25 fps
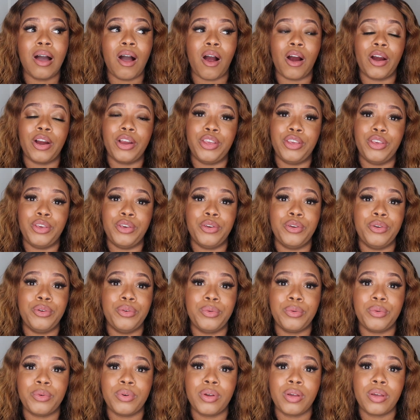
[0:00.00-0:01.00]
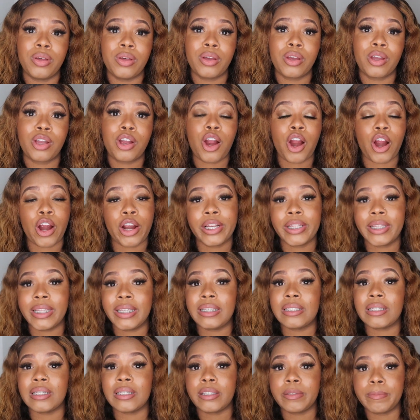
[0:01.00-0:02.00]
are you currently
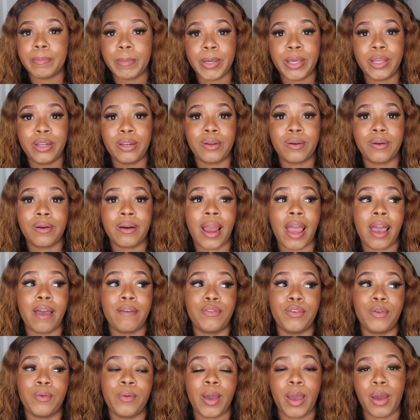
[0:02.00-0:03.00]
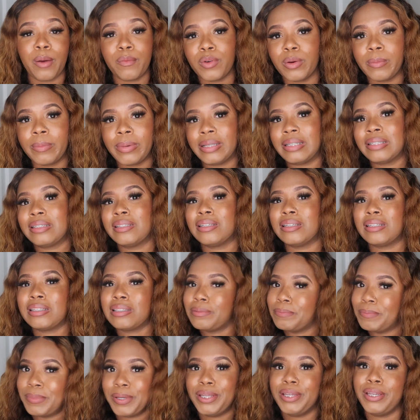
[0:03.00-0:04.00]
suspended, or have you ever been
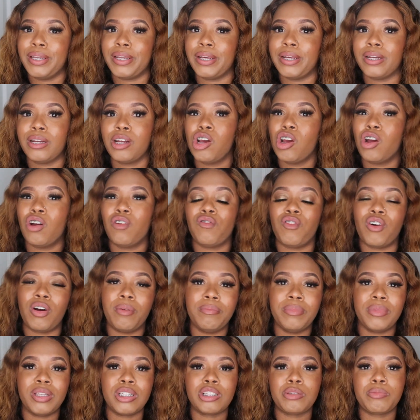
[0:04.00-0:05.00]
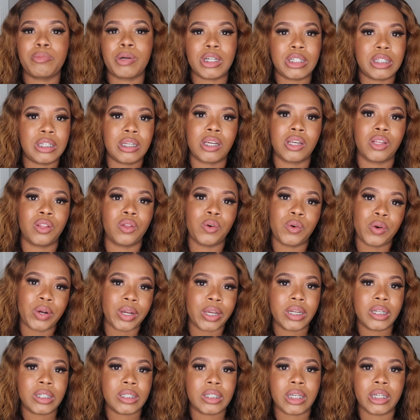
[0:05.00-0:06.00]
suspended from this particular
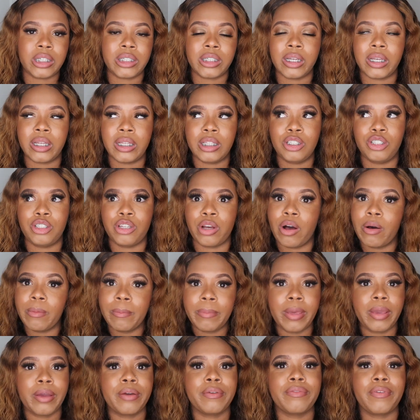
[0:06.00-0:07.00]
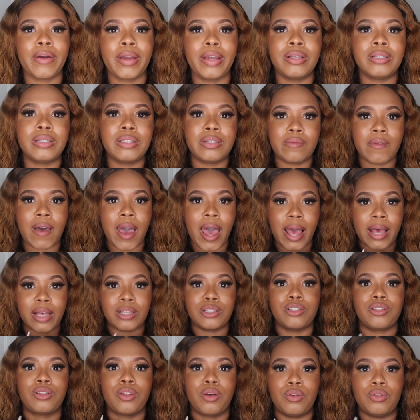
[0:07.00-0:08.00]
organization? Don't be afraid to
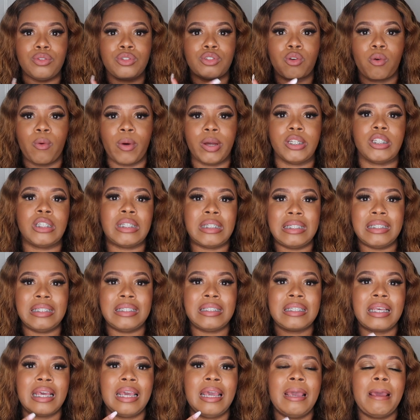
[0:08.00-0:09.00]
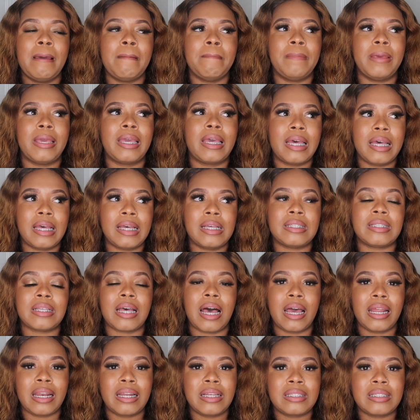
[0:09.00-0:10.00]
ask those questions, because
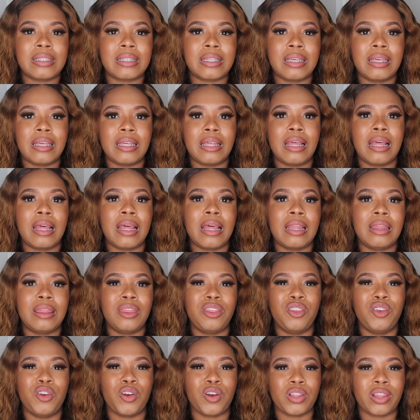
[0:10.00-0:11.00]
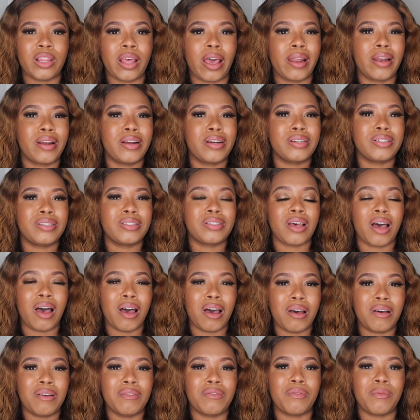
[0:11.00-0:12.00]
honestly, your letters
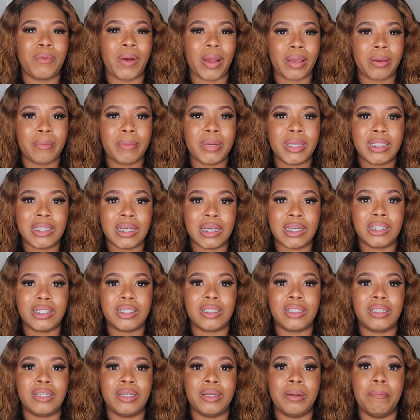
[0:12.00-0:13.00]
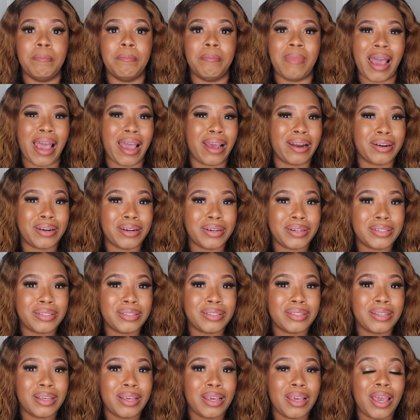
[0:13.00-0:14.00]
of recommendation
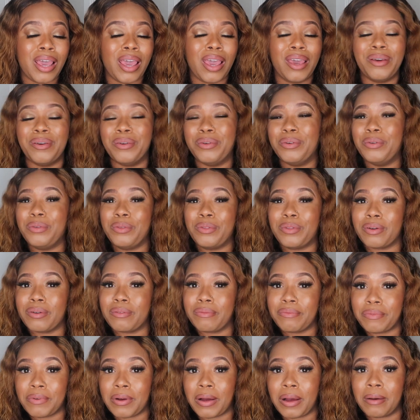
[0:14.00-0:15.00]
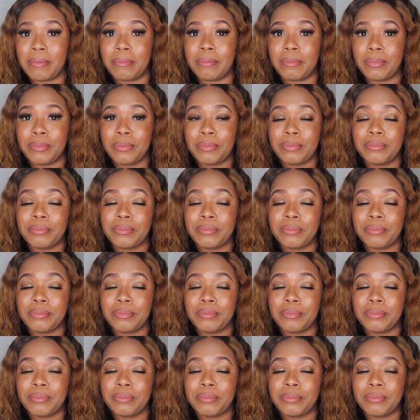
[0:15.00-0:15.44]
matters and who they're from.